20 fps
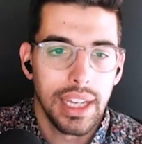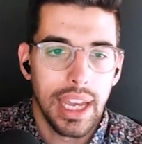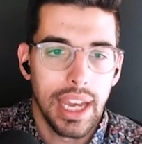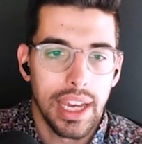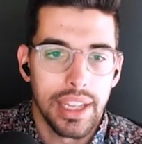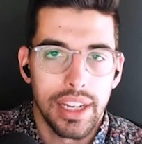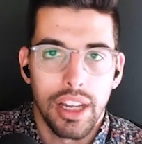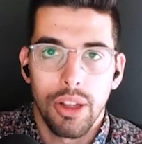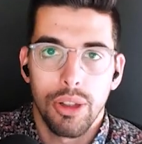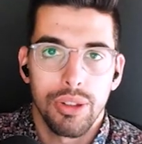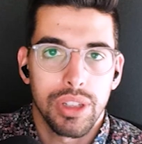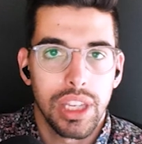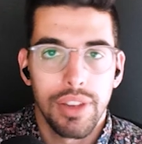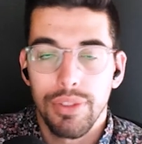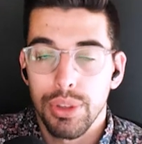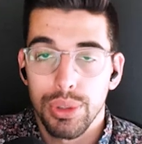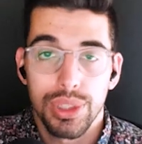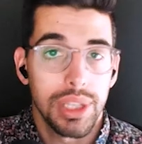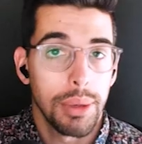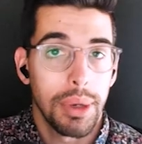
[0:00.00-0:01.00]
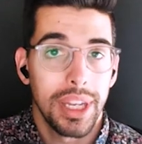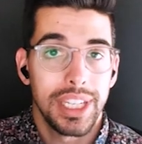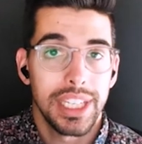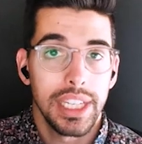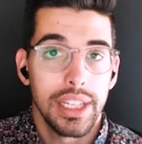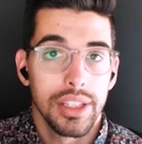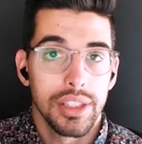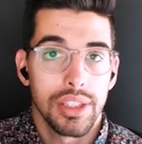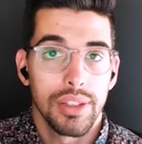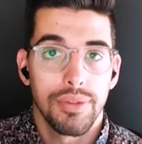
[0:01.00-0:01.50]
And I'll give you some
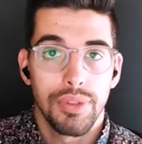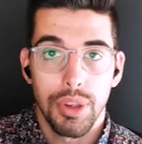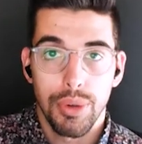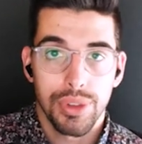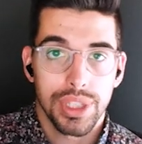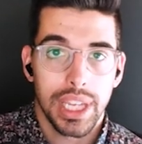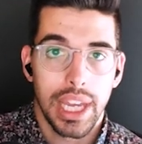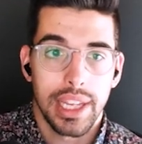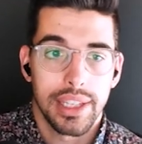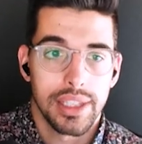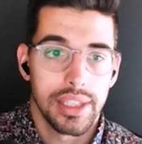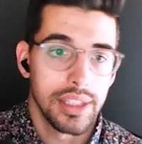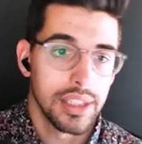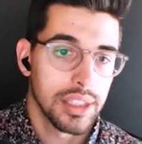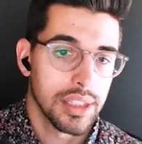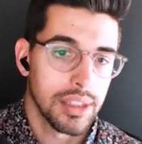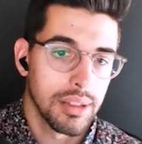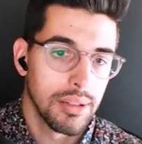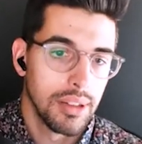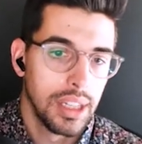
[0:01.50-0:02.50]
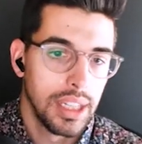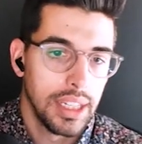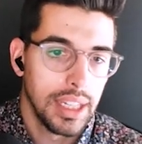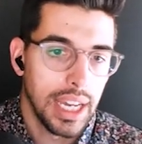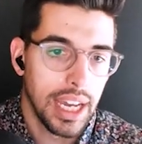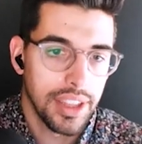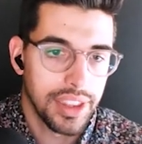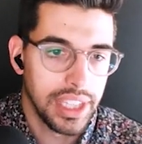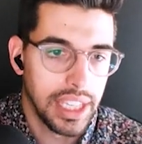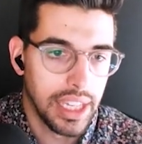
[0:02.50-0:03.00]
ideas of use cases
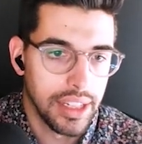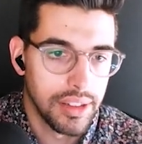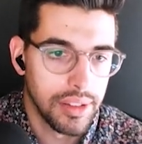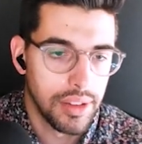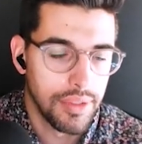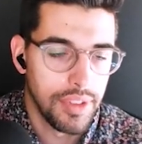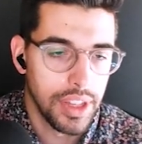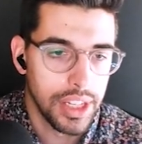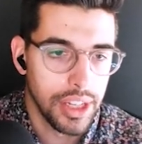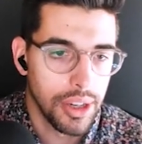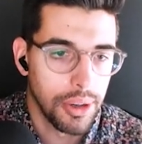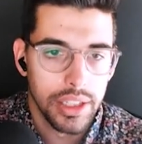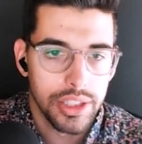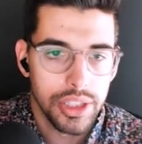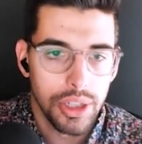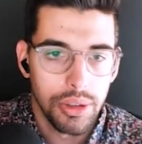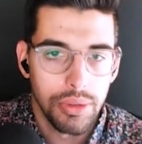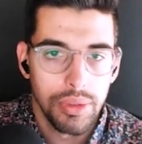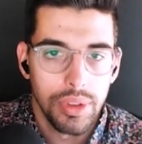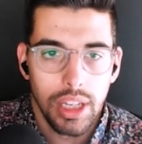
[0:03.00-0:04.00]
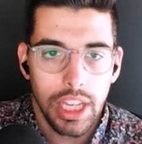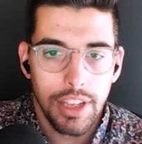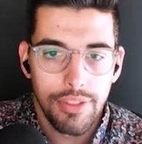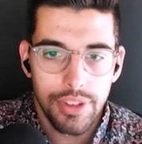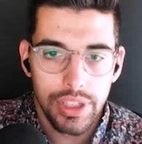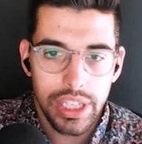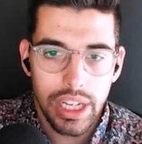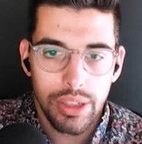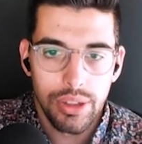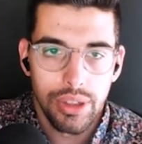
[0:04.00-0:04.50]
at the end of the video. So if
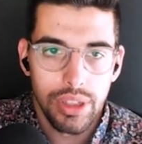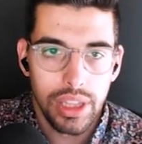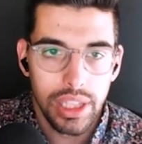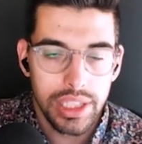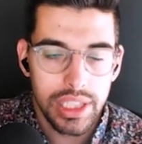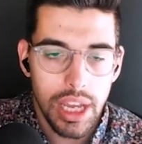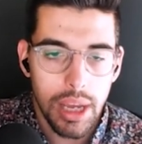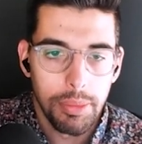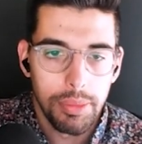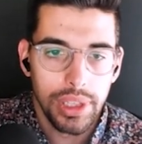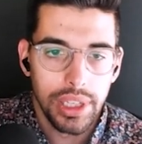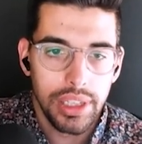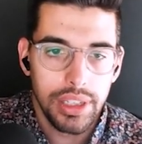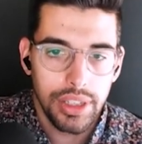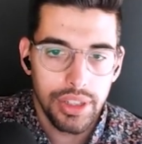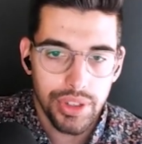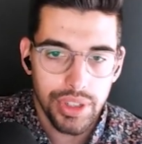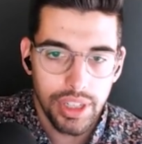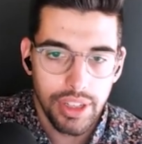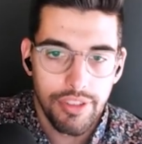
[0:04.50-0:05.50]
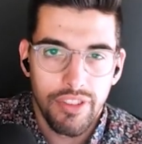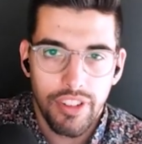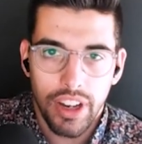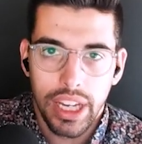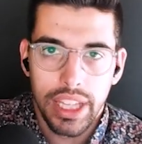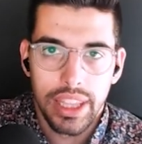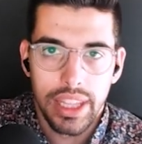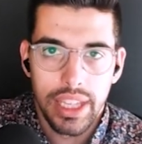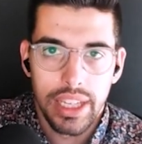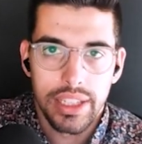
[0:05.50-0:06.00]
you download the template, you're going to
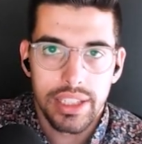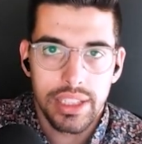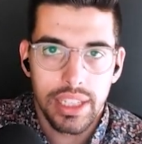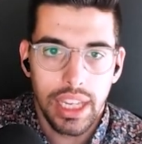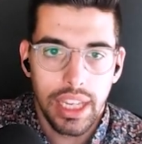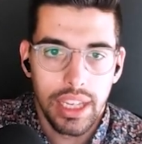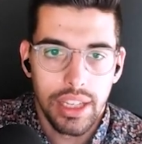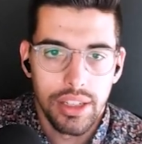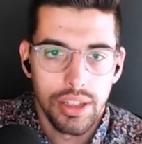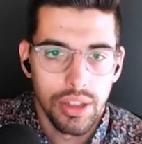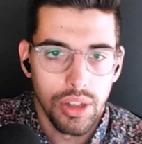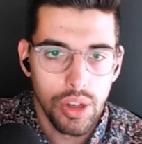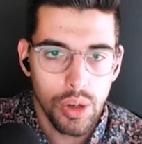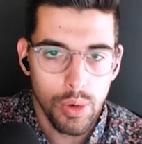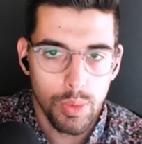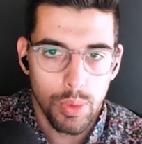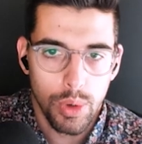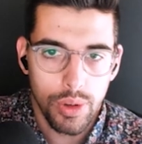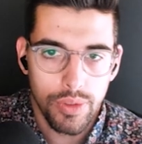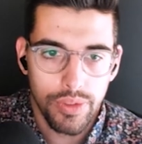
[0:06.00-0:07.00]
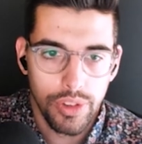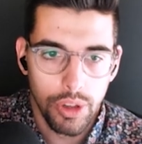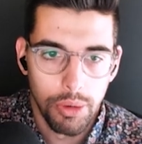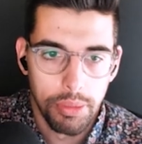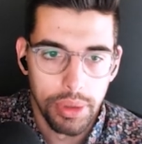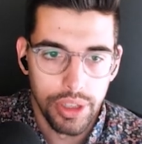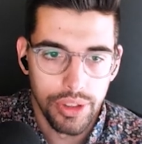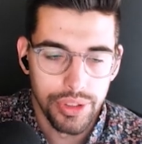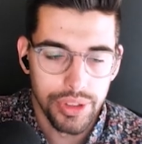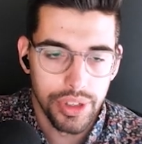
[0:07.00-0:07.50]
find this in your workflow
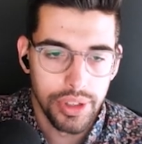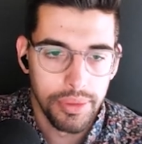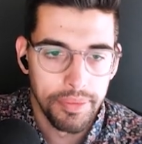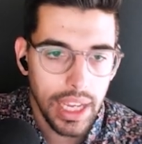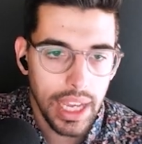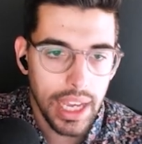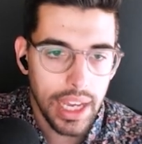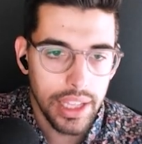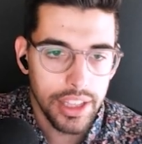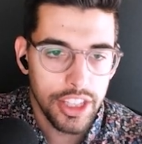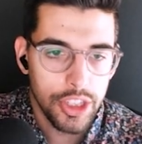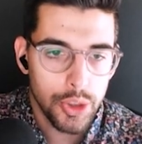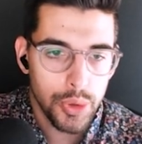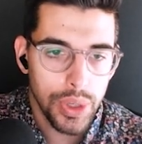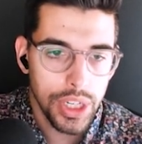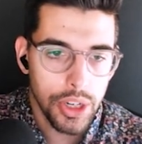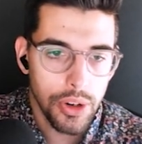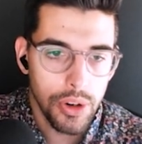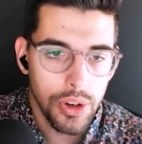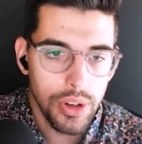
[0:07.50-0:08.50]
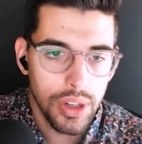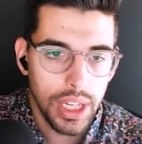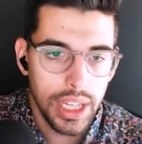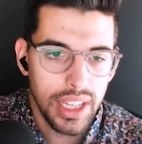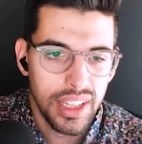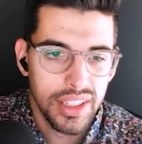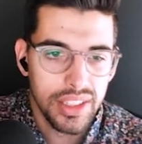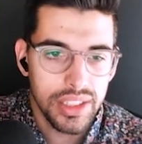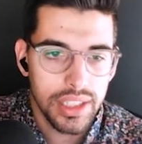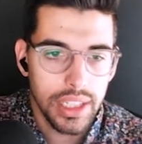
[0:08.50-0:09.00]
builder, and the trigger
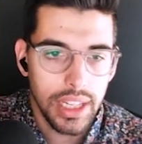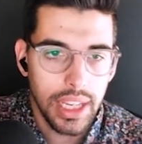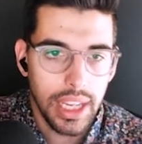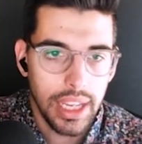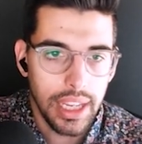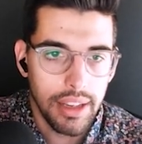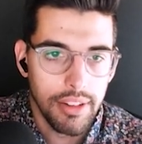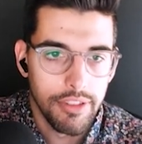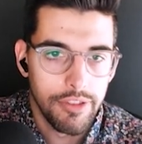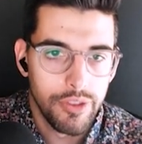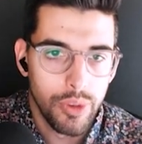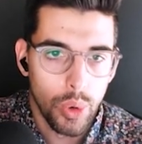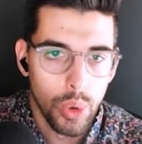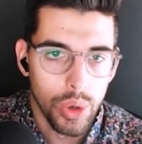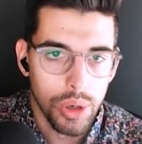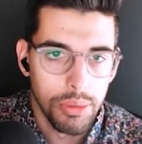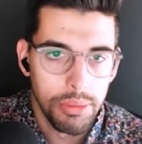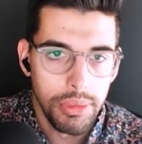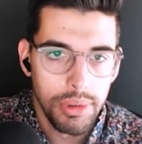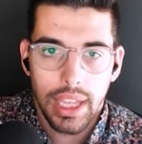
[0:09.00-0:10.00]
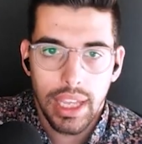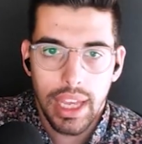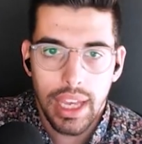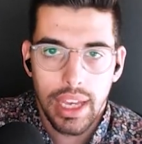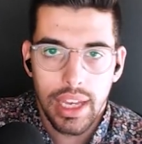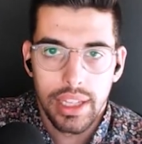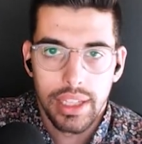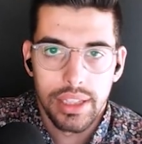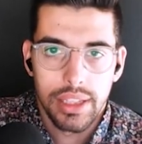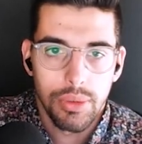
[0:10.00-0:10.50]
is a form.
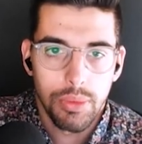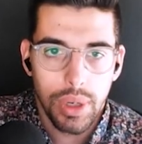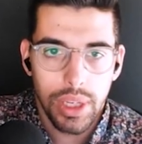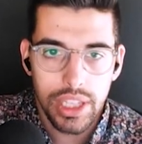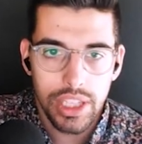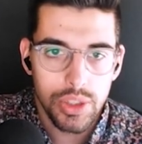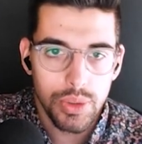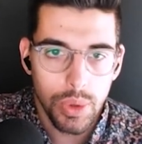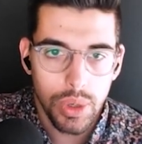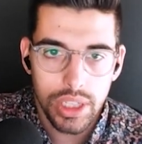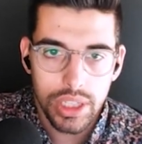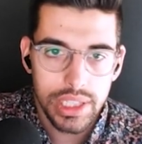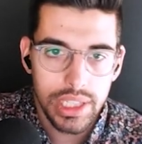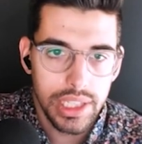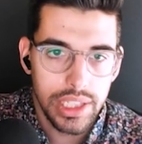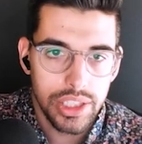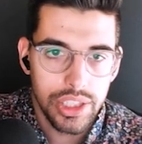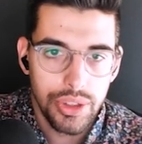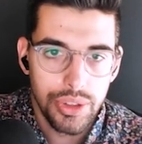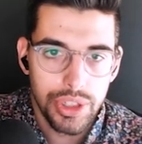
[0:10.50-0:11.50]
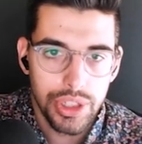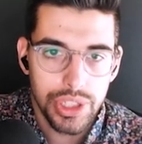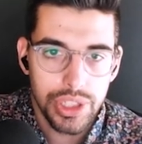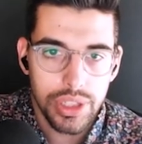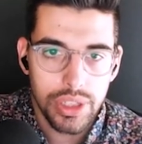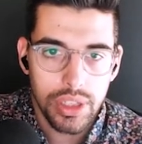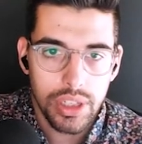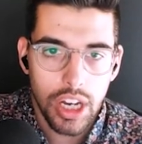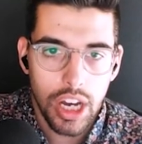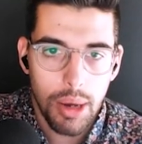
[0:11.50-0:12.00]
And the way this works is you
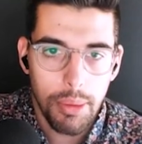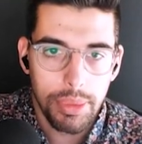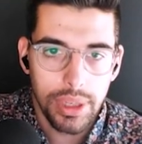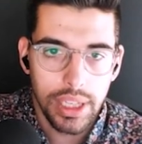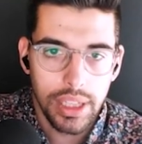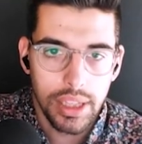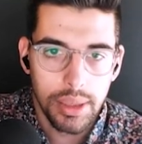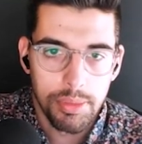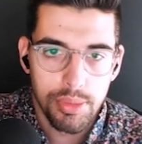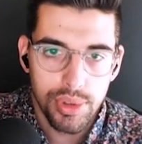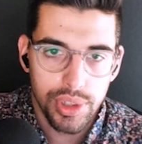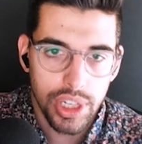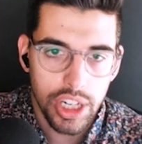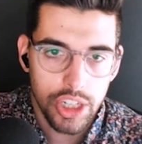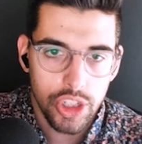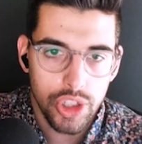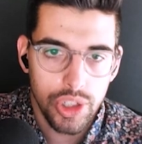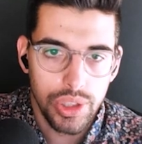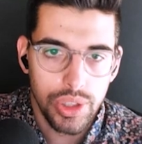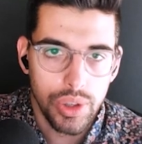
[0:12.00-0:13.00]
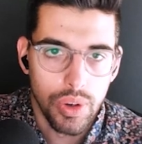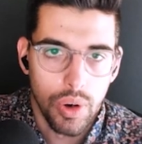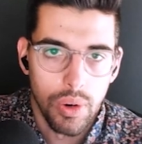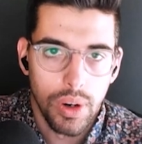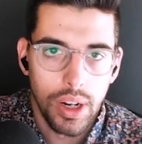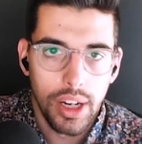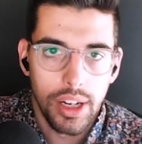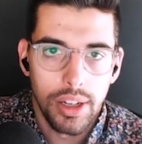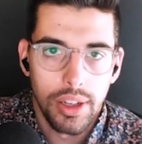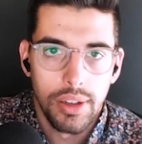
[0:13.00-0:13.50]
just copy the production
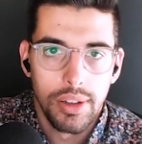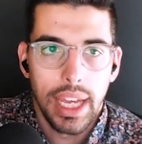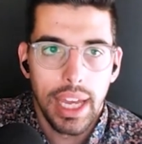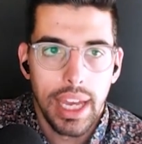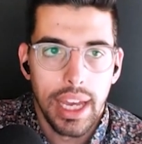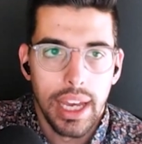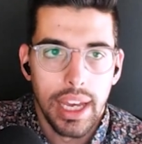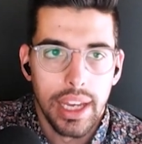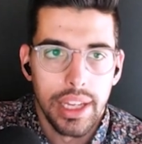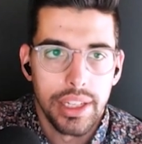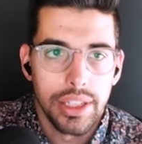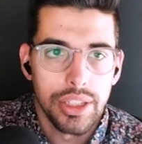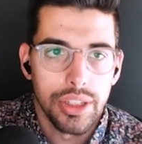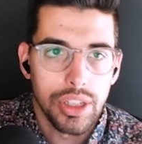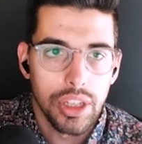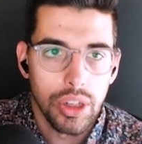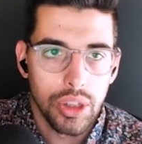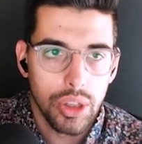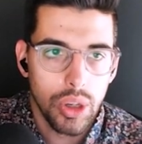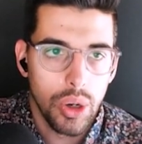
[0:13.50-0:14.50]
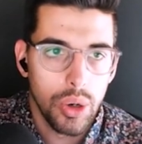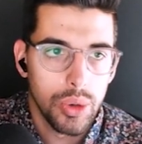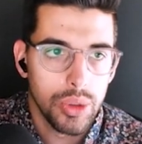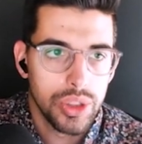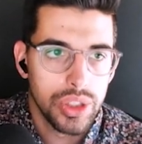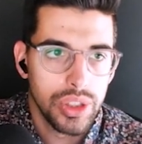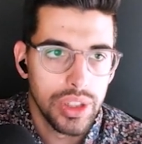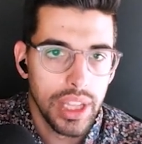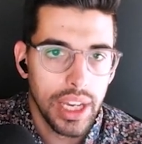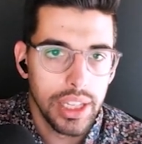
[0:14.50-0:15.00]
URL, and you could go
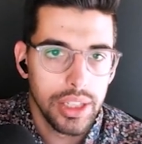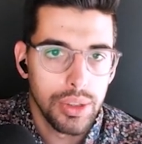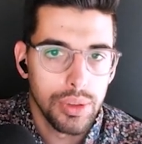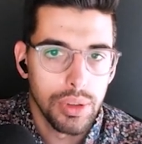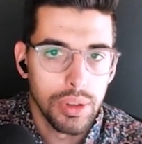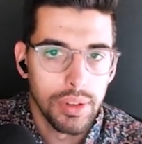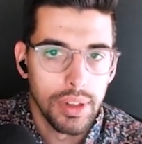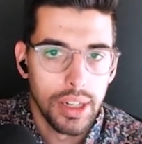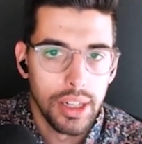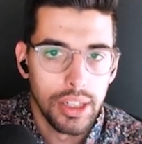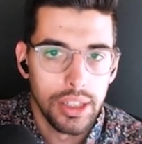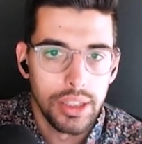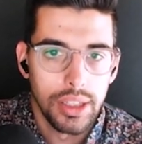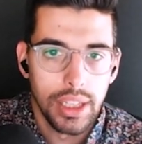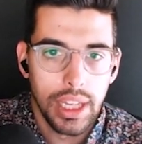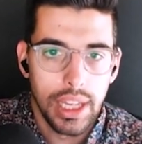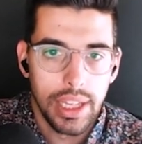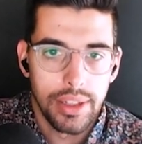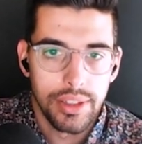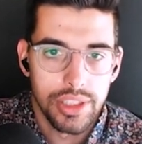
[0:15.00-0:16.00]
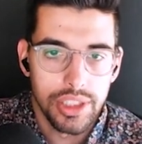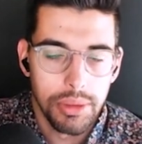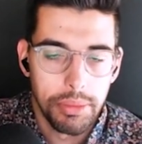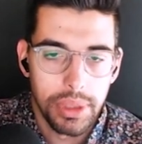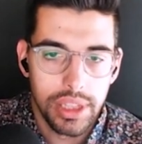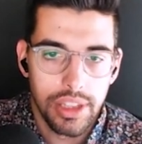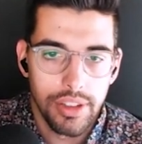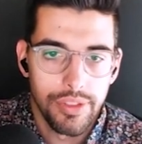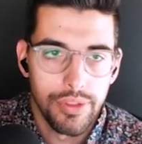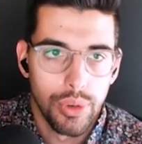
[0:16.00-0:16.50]
to that URL and
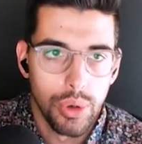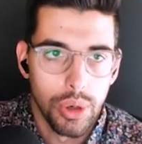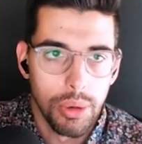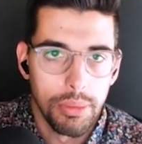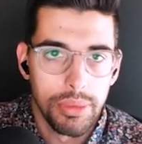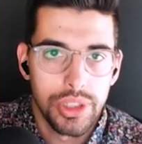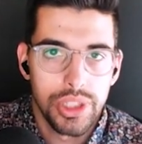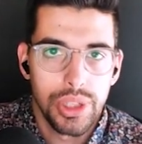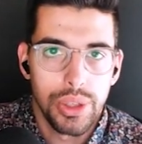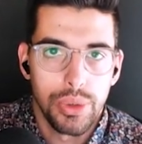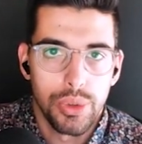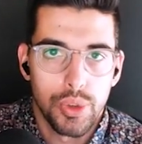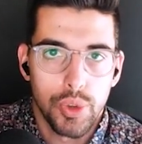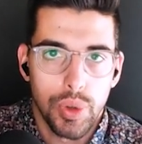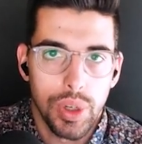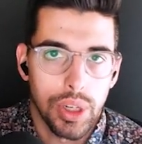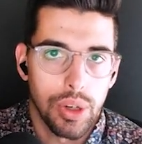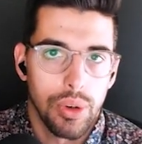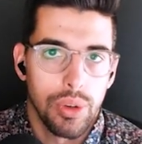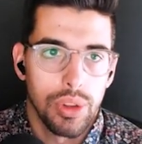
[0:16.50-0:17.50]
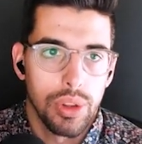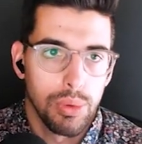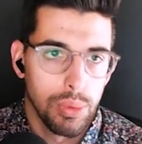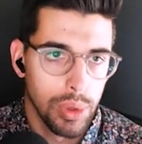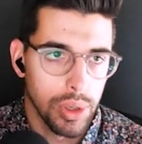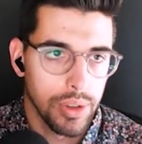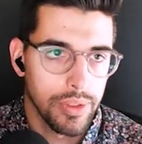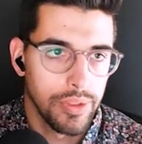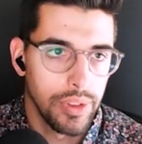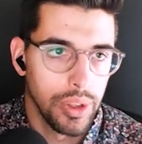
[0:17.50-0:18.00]
submit the form to trigger the
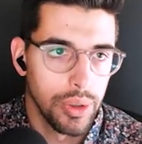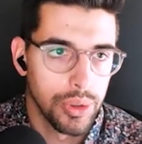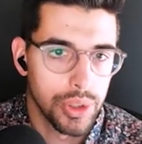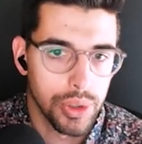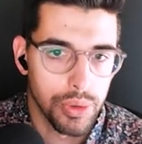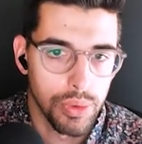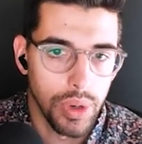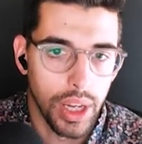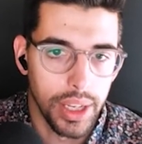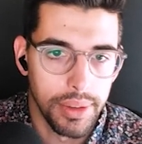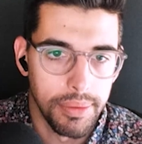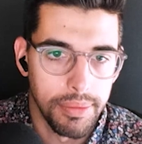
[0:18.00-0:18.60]
workflow to run.